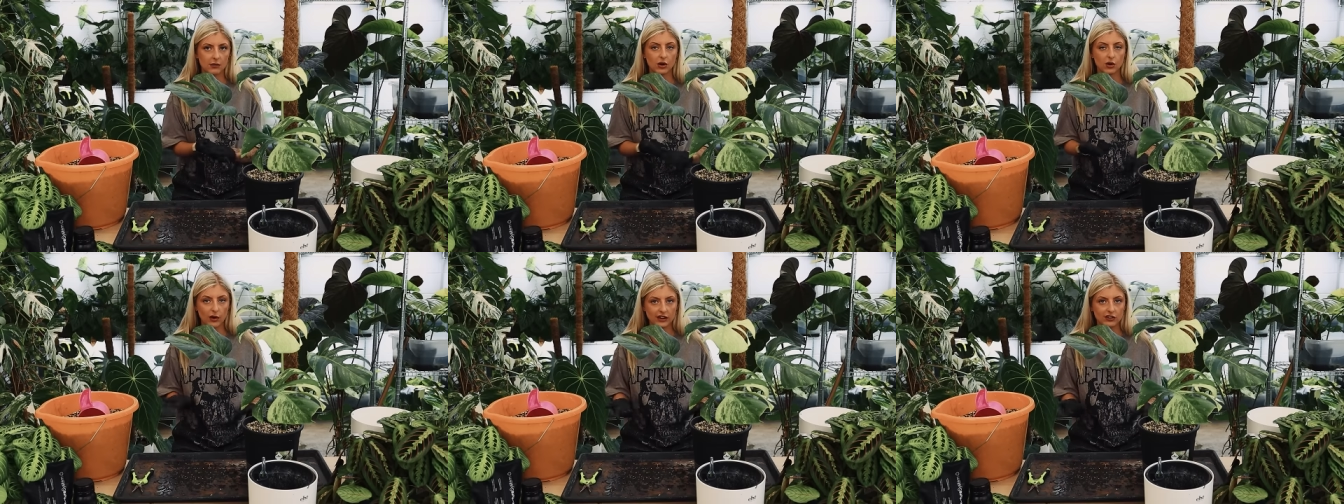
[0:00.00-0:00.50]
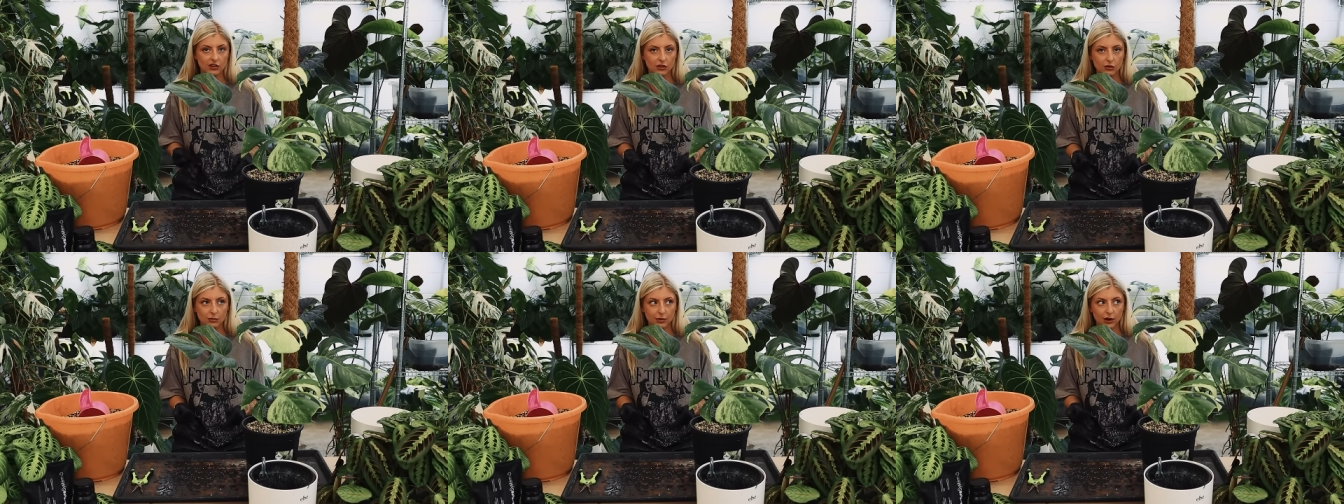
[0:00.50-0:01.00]
I'm not going
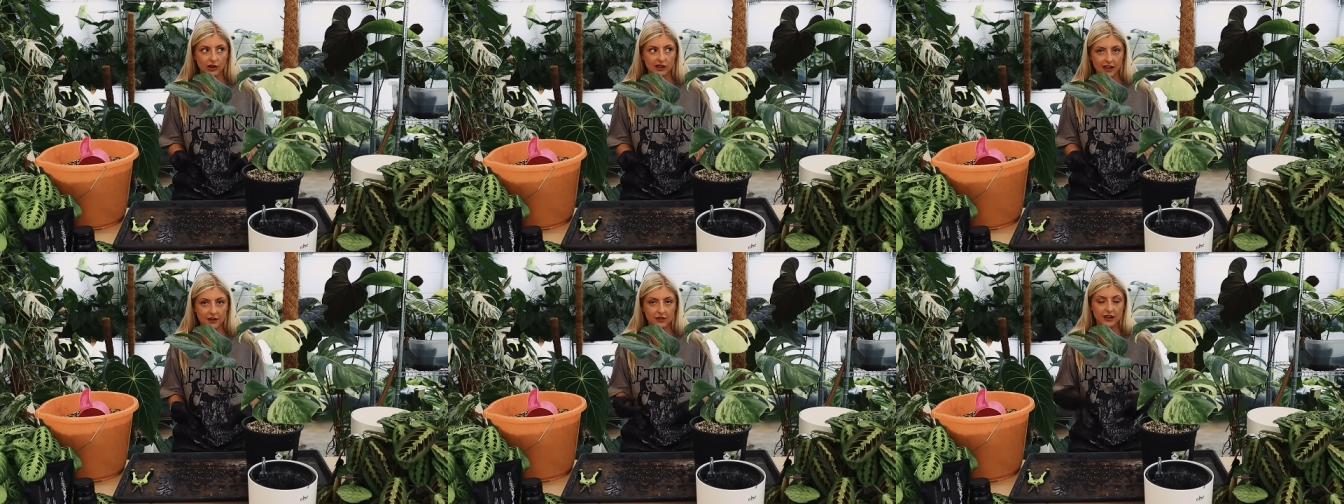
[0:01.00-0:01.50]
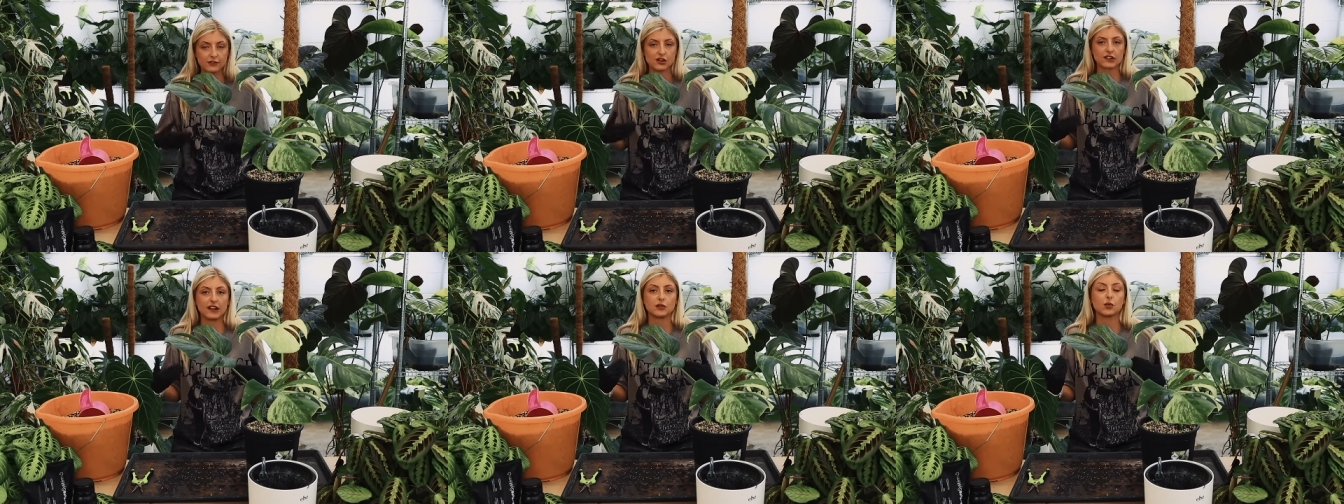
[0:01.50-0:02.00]
to, but everything I've
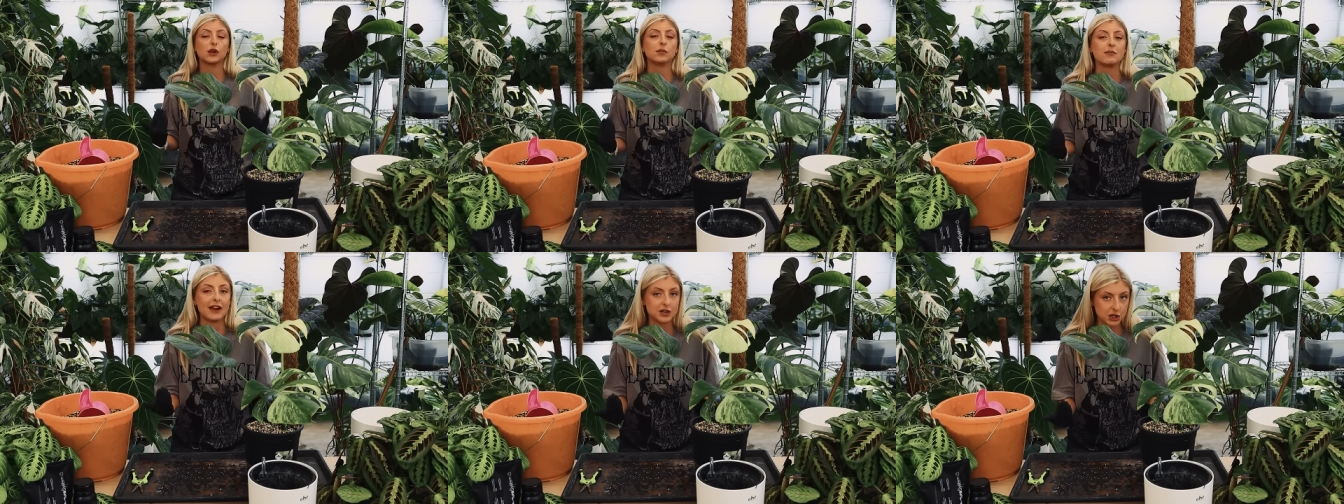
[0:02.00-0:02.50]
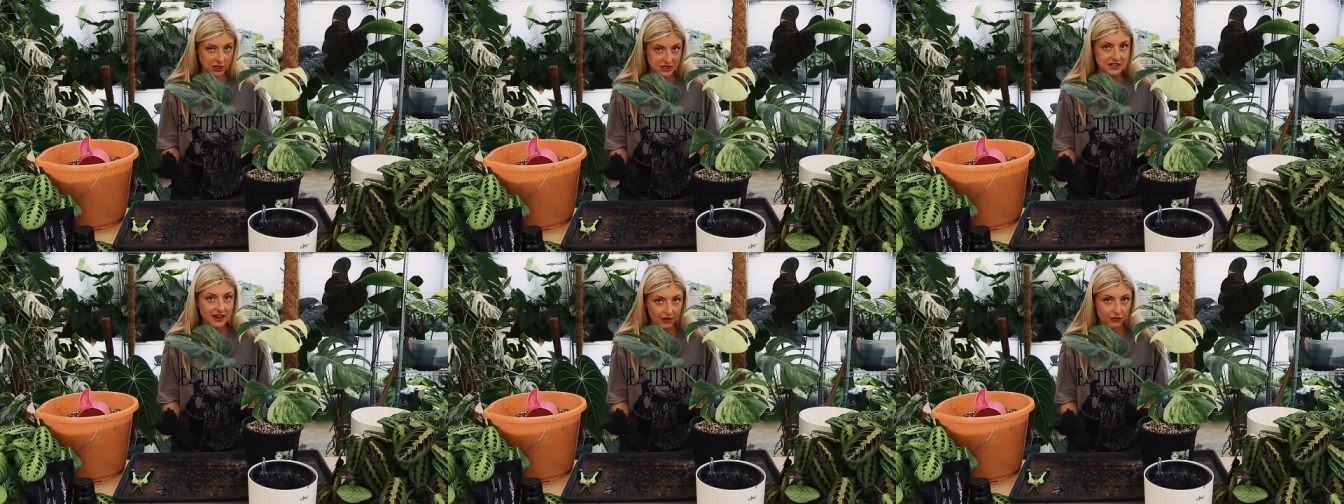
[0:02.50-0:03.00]
just said will be
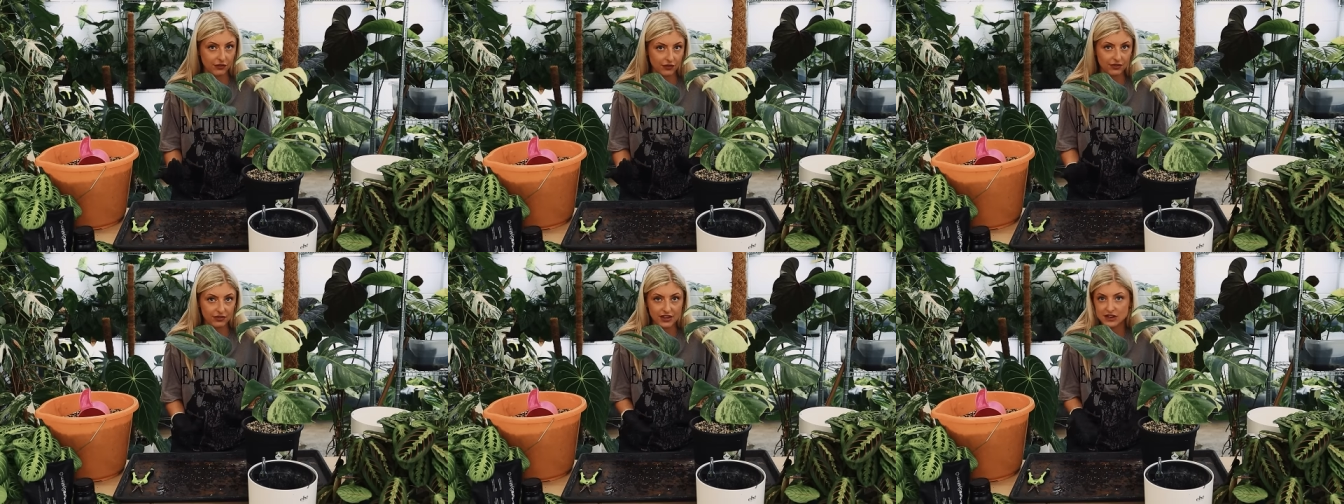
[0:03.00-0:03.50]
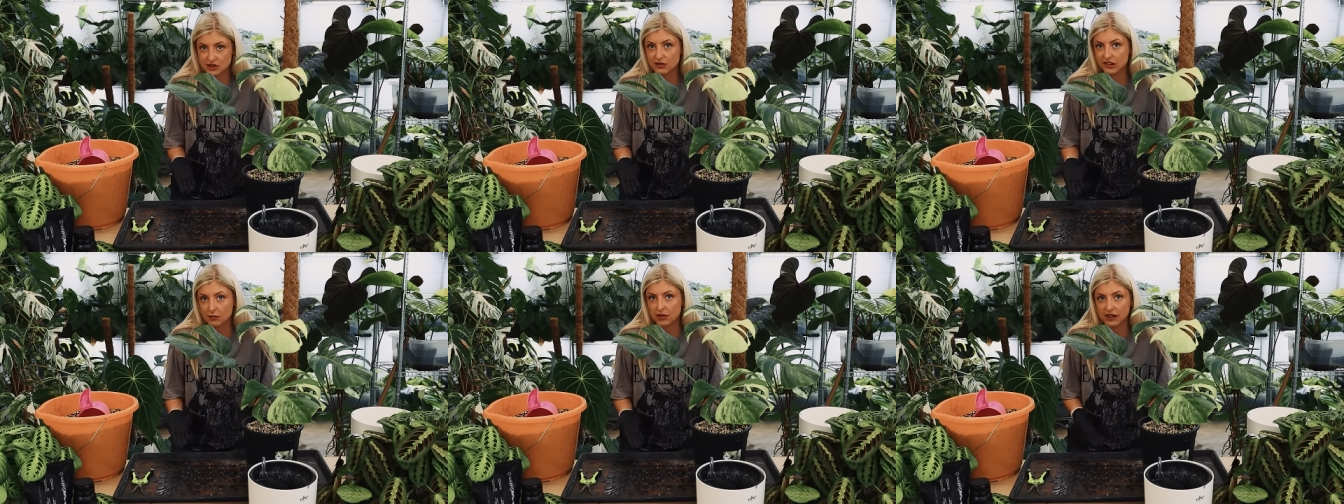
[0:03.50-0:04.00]
mentioned if they do
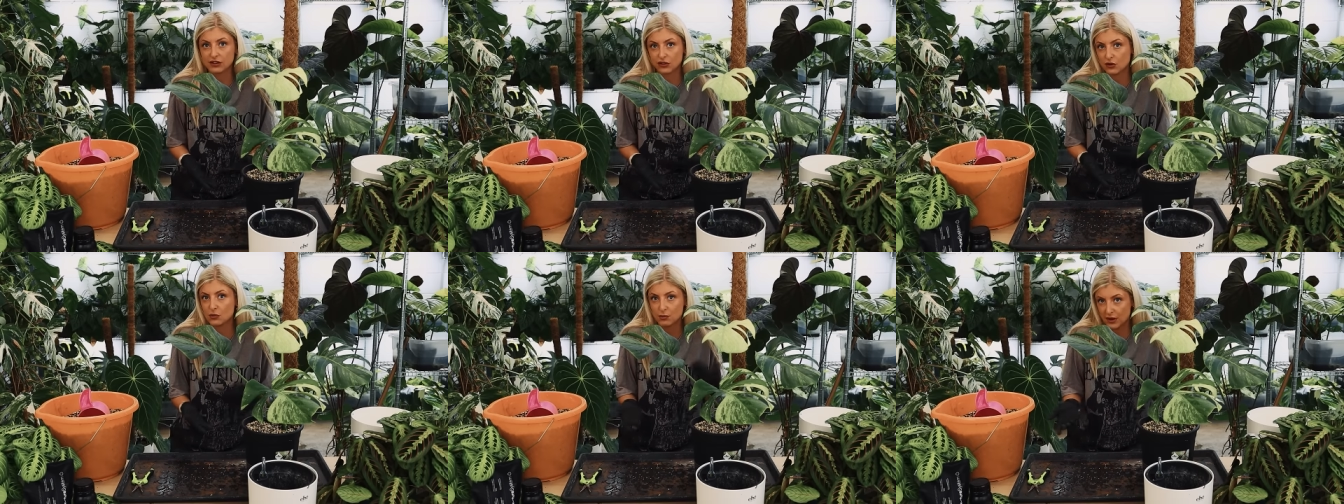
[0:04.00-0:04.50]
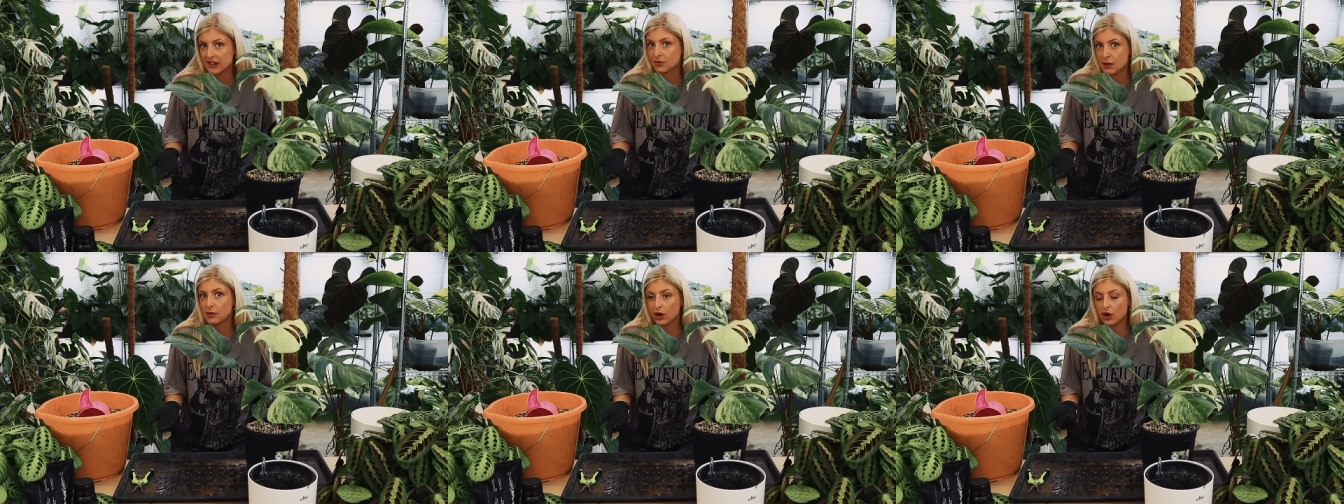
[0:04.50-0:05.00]
something to piss
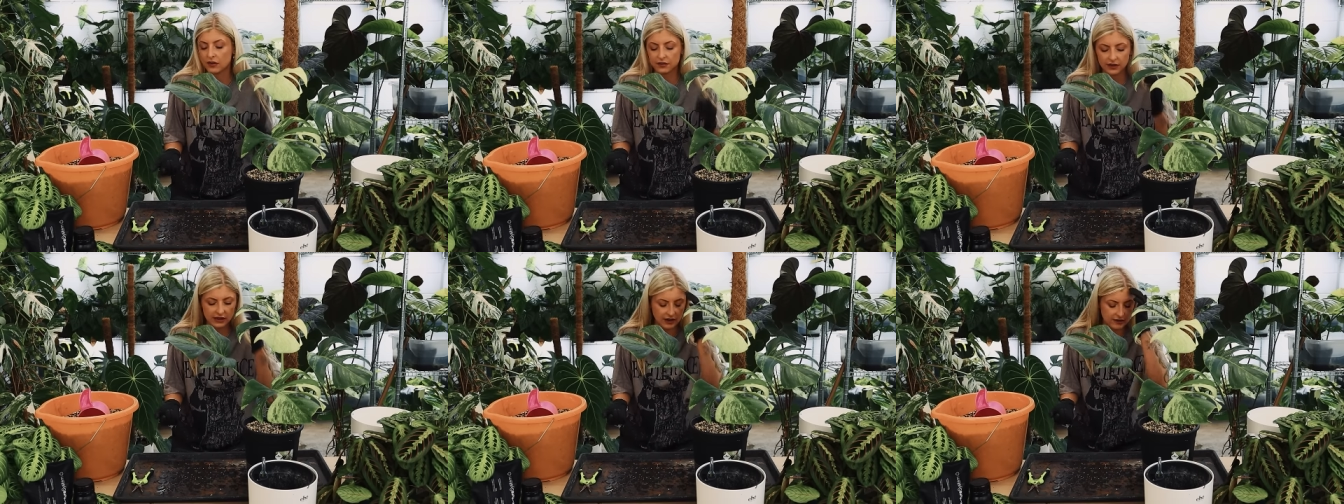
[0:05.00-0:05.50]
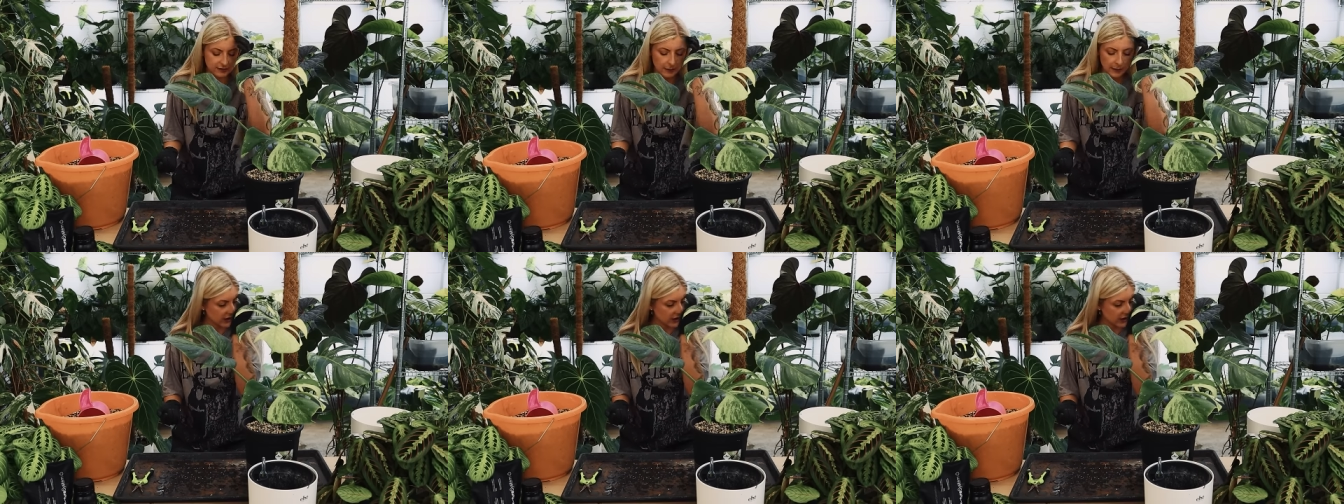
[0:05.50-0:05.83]
people off, I guess.